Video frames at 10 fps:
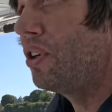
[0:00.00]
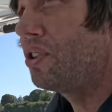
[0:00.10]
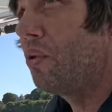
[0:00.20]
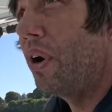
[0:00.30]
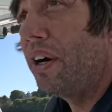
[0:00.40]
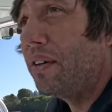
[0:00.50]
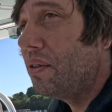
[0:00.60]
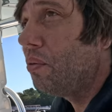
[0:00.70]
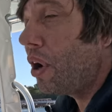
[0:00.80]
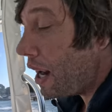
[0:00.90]
So we're,
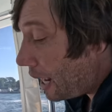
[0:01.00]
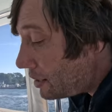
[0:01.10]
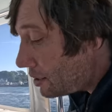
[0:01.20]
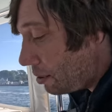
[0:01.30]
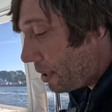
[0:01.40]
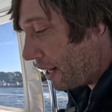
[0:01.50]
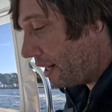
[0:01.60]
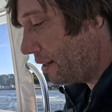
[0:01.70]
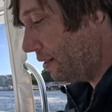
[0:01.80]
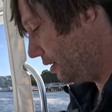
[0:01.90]
we're
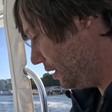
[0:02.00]
estimating